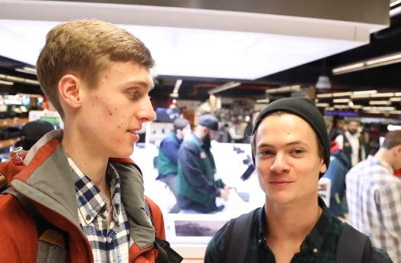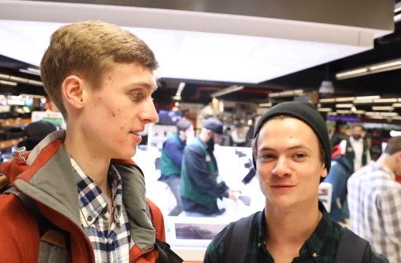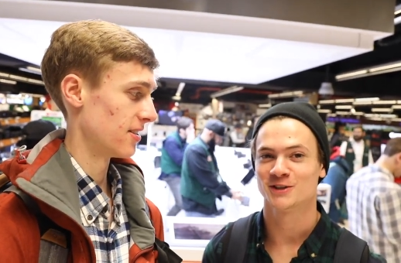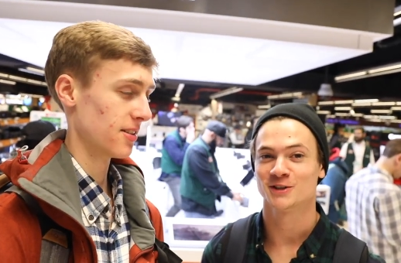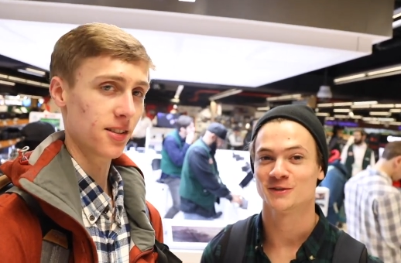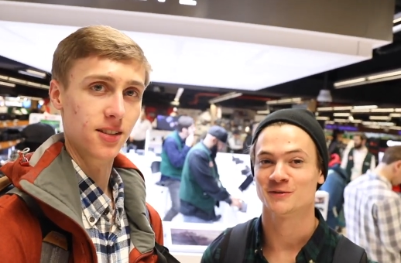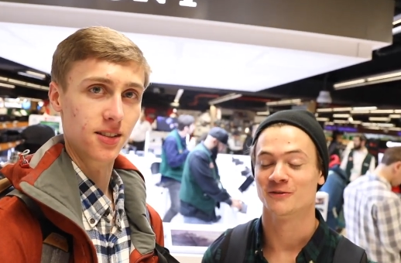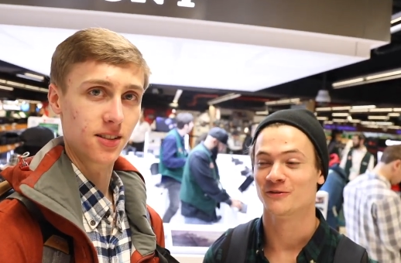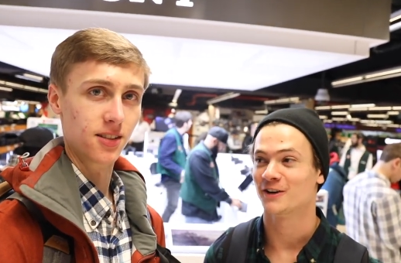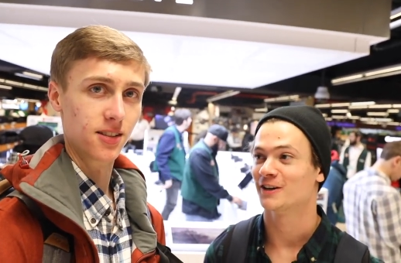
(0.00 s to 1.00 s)
Speaker 1: They're
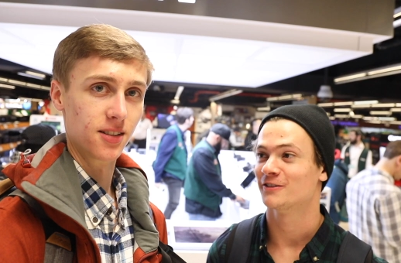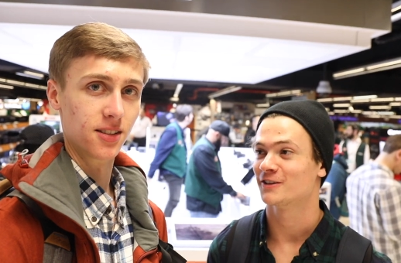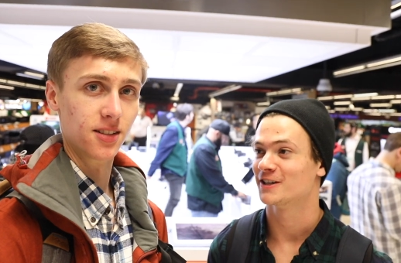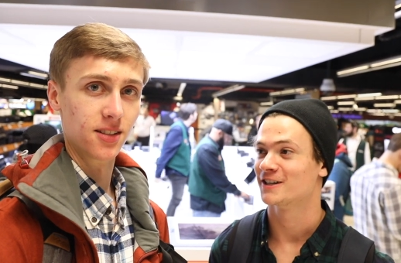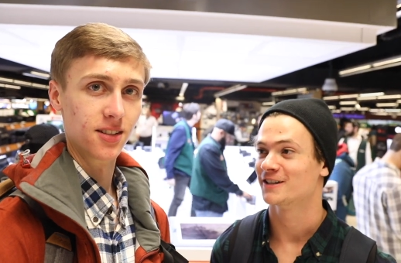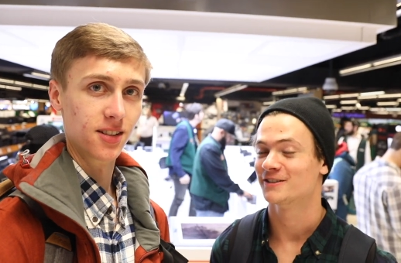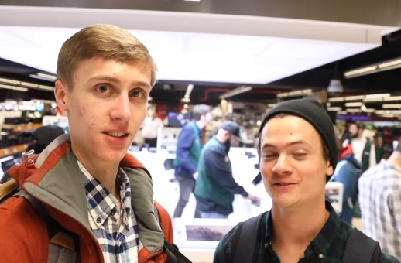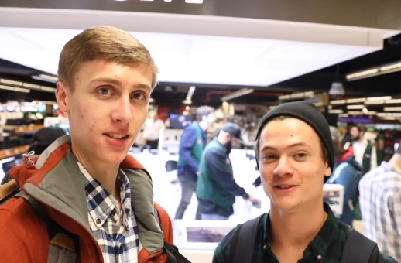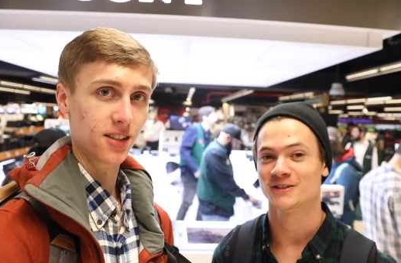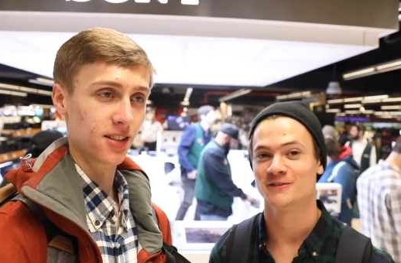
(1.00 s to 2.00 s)
very, very good
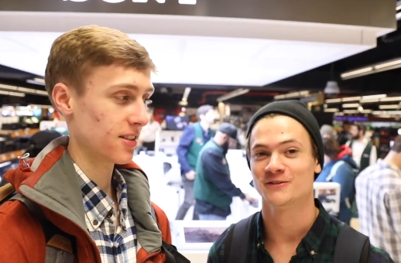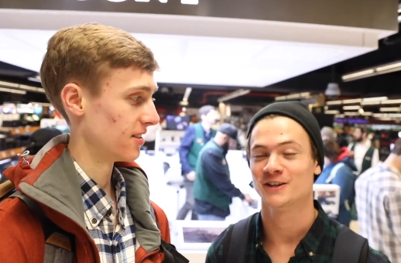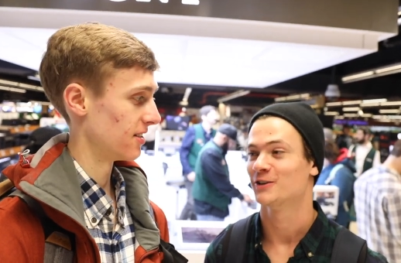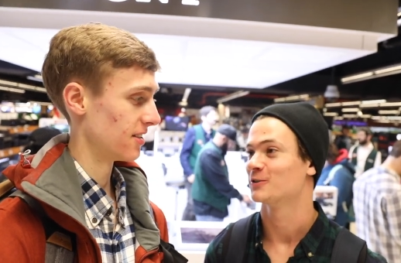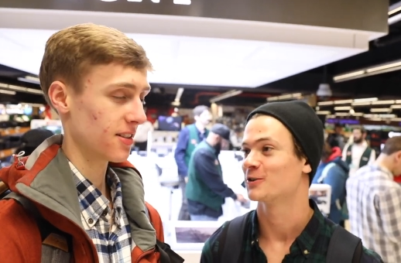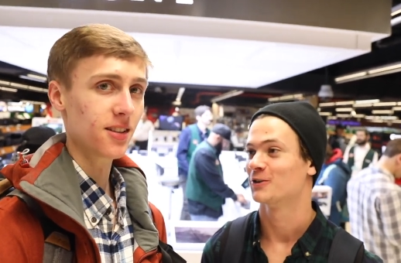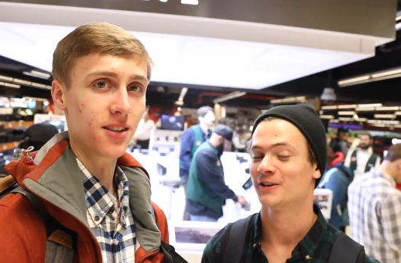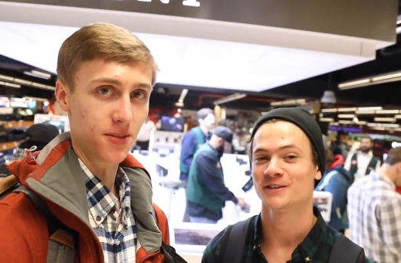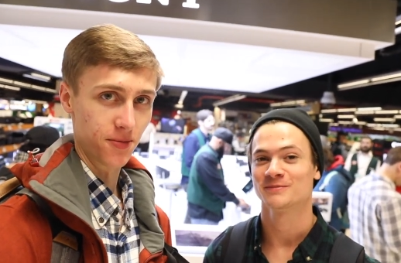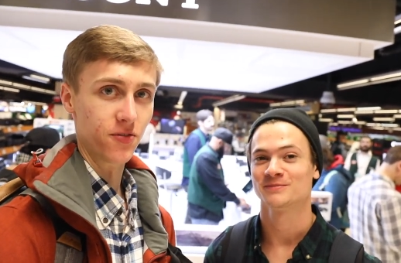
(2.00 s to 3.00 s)
for video recording.
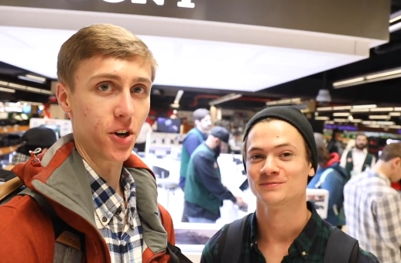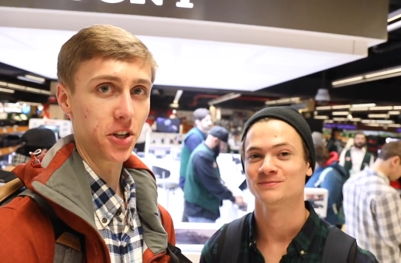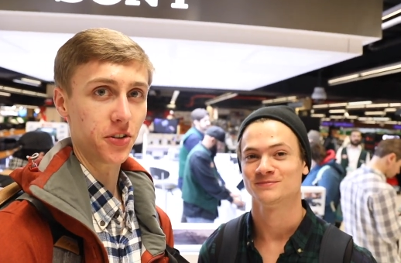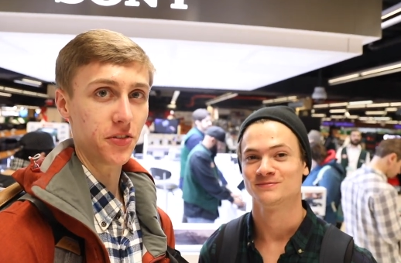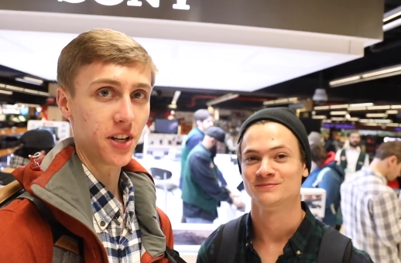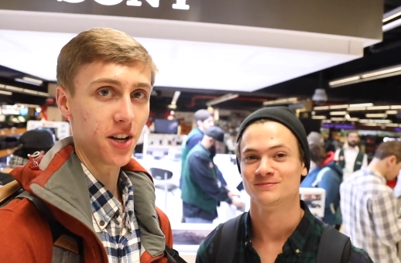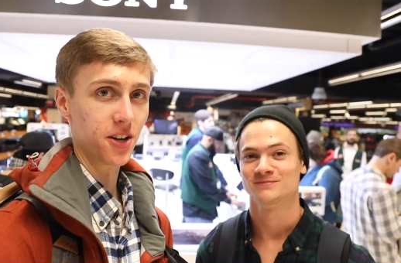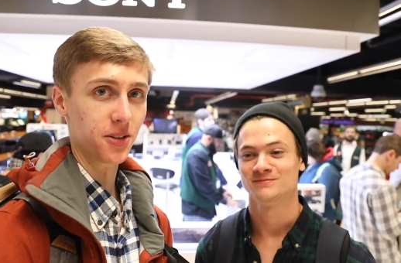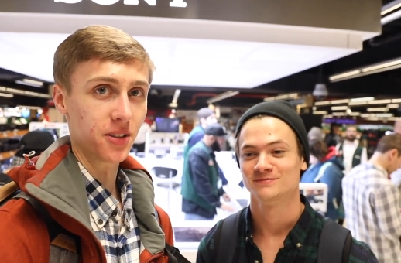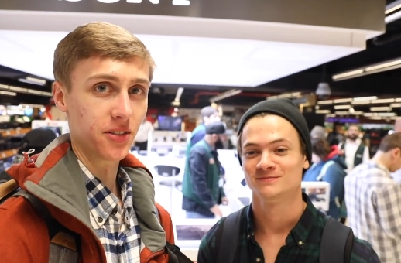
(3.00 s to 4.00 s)
Very good for
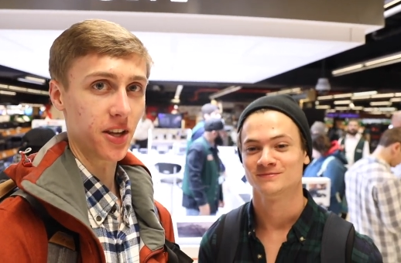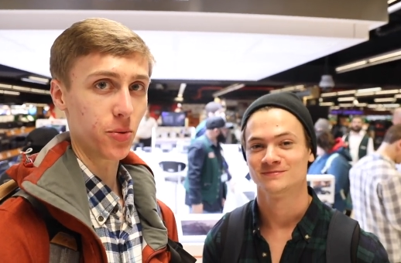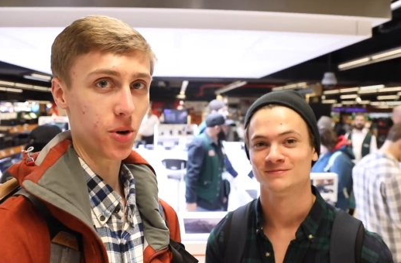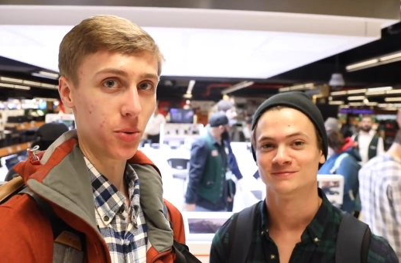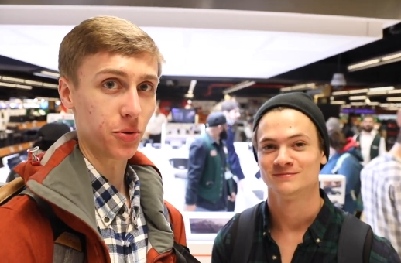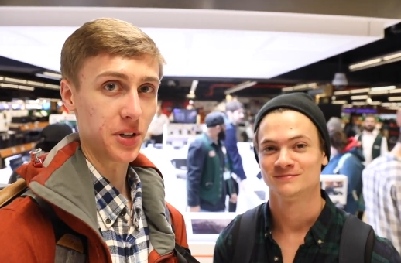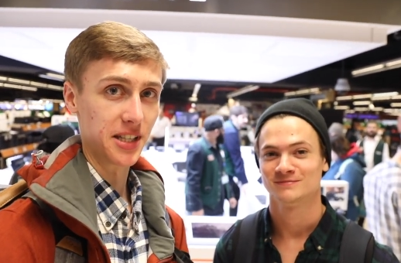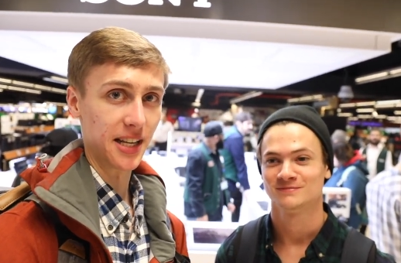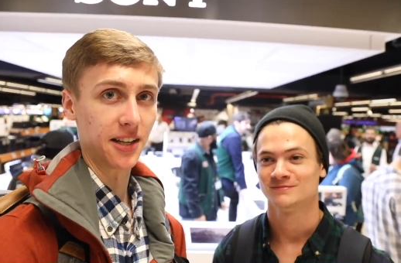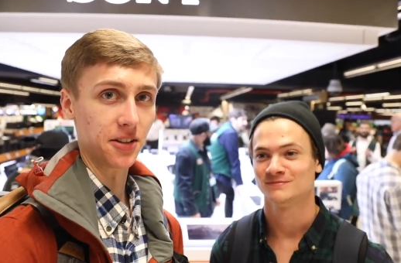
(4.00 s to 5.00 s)
video. They had one with
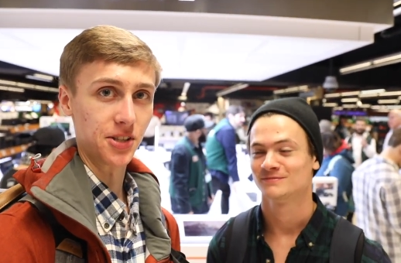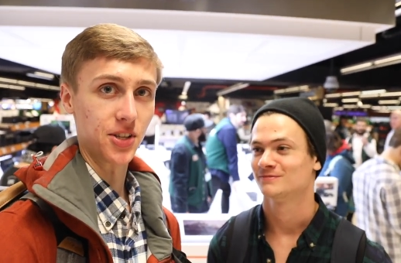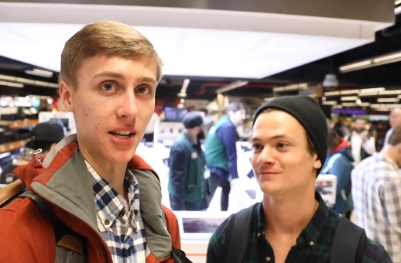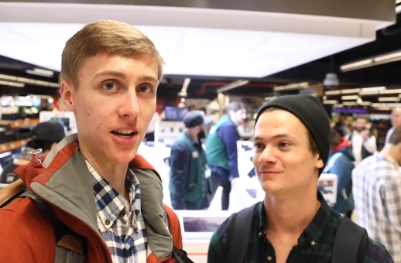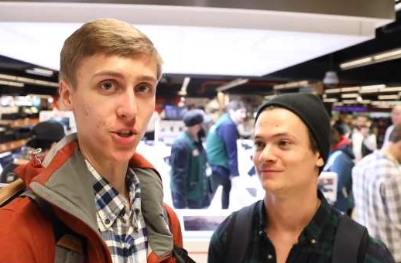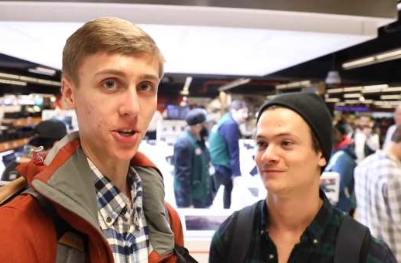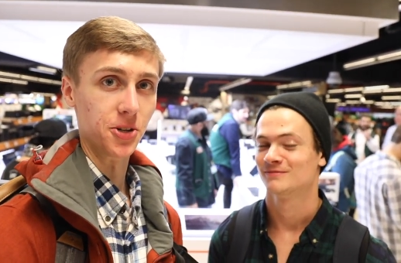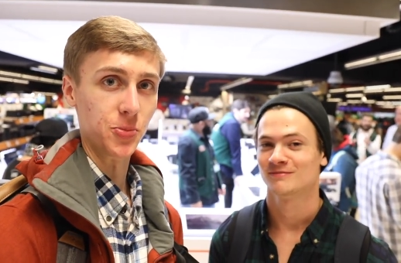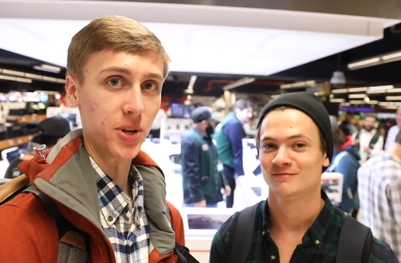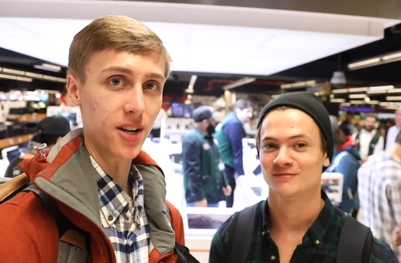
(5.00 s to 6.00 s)
ridiculously high shutter
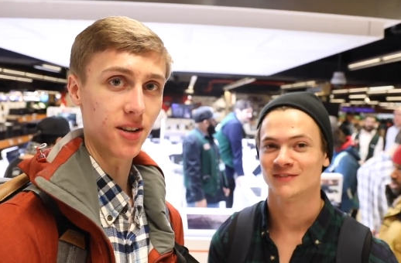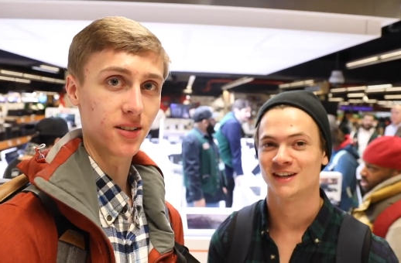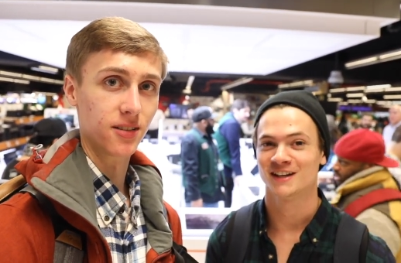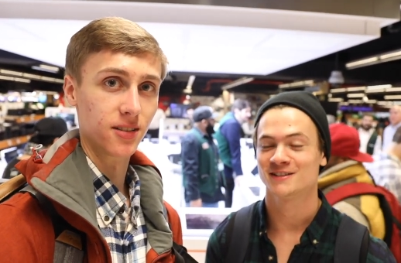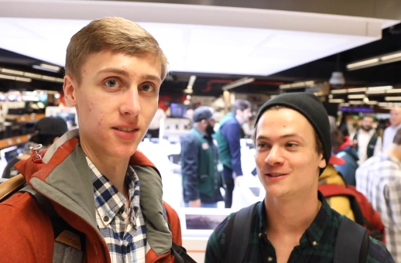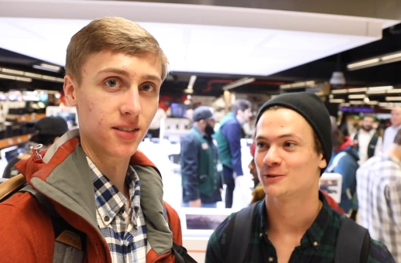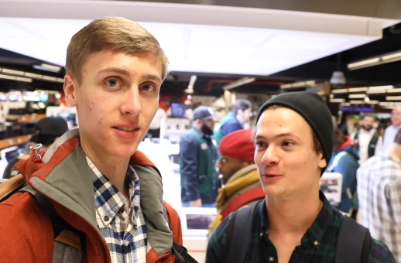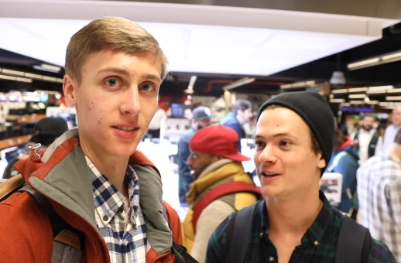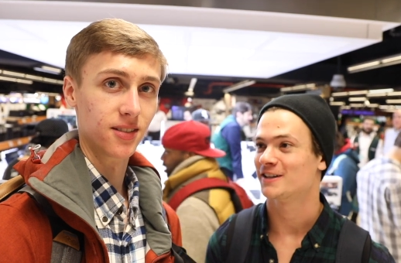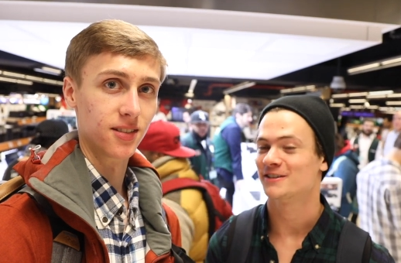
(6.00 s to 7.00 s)
speed. Yeah,
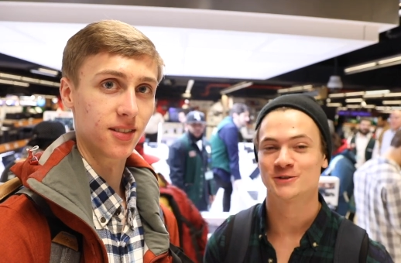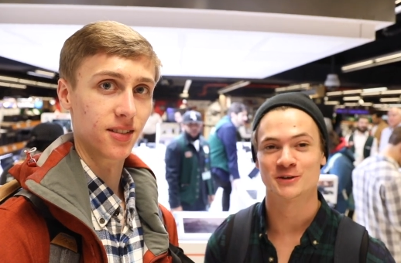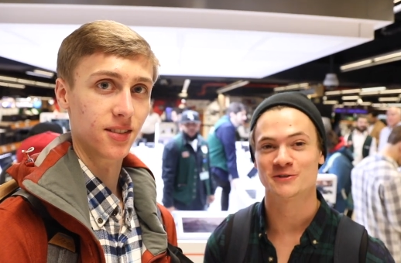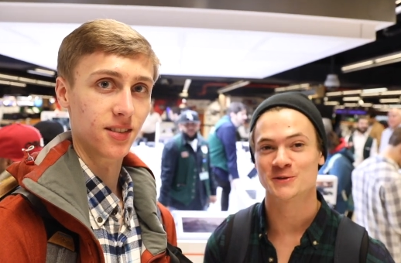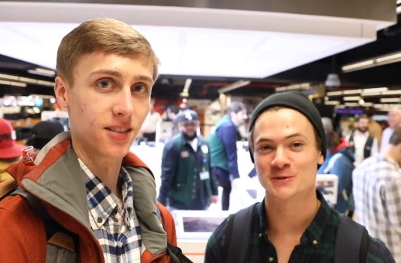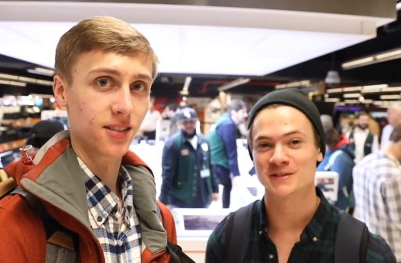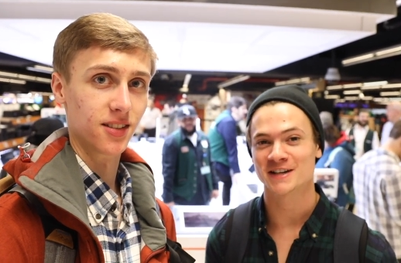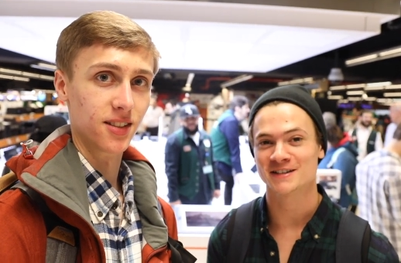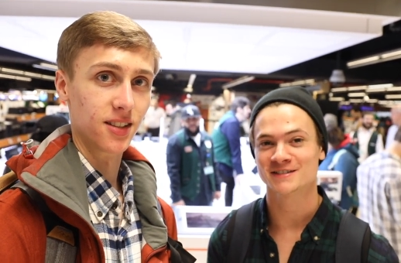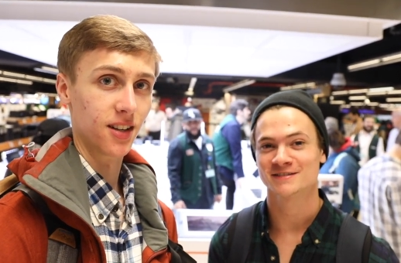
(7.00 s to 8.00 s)
20 frames per
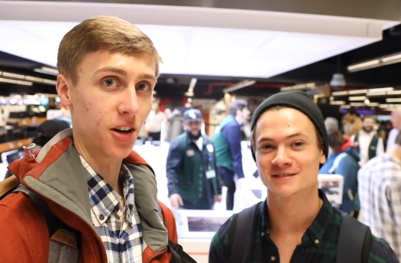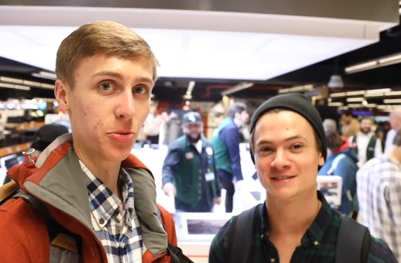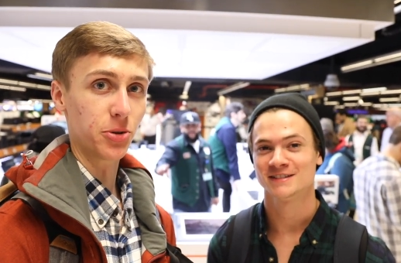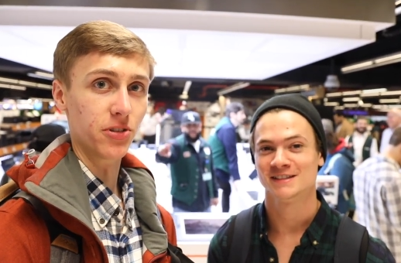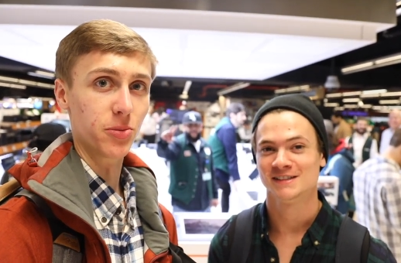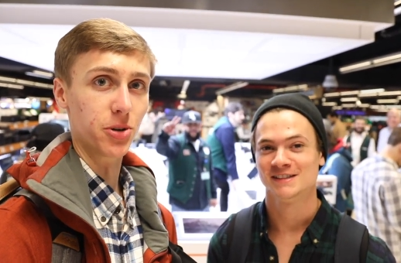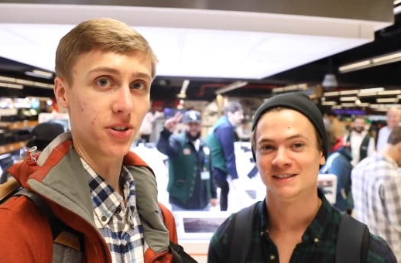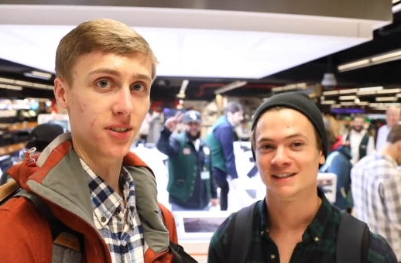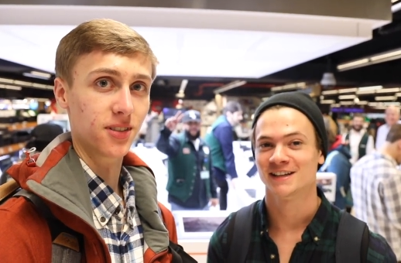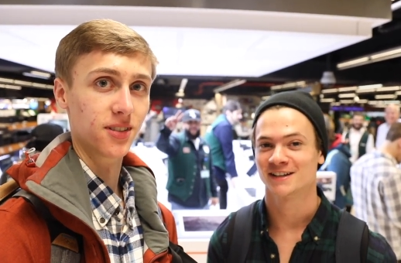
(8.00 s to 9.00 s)
second. Unbelievable.
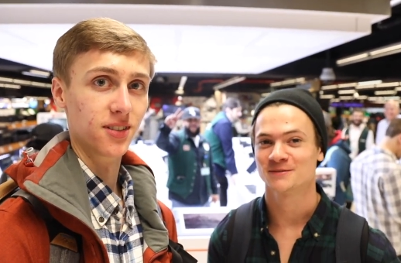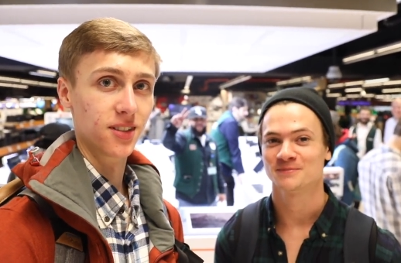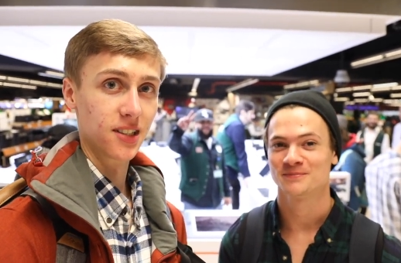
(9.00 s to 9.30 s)
Yeah.